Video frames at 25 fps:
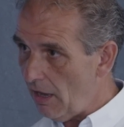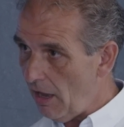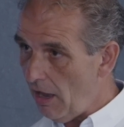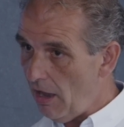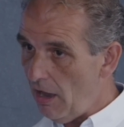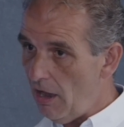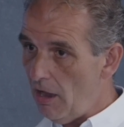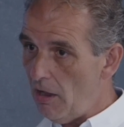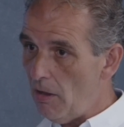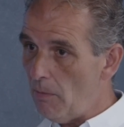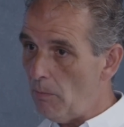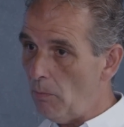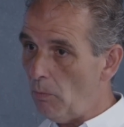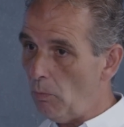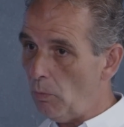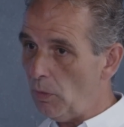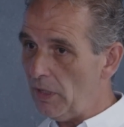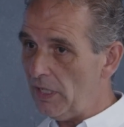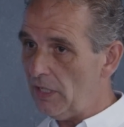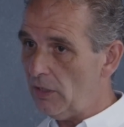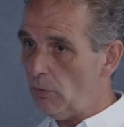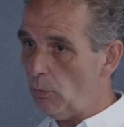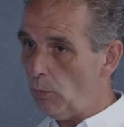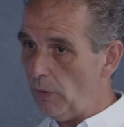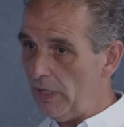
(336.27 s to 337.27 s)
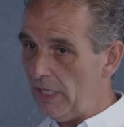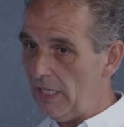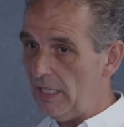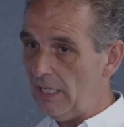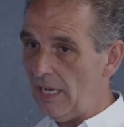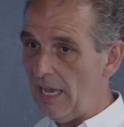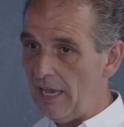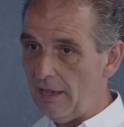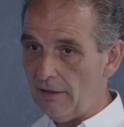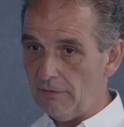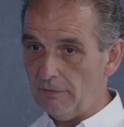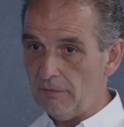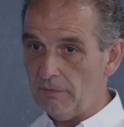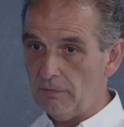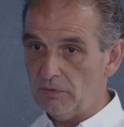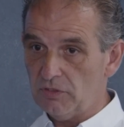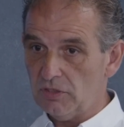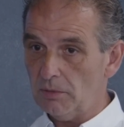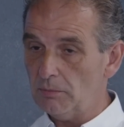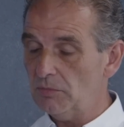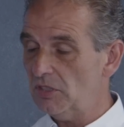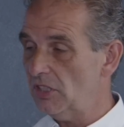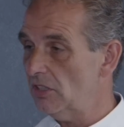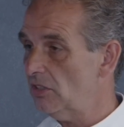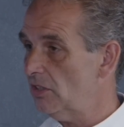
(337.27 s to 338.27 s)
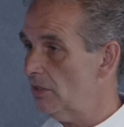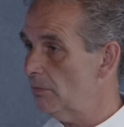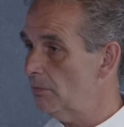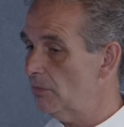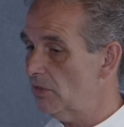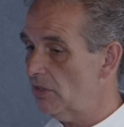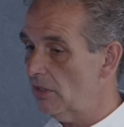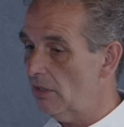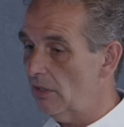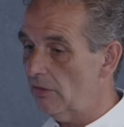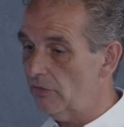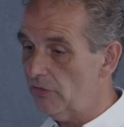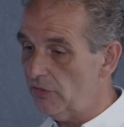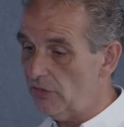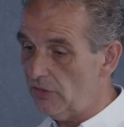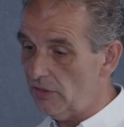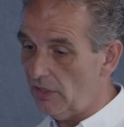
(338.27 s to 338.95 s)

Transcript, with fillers: um, we, we have some systems that,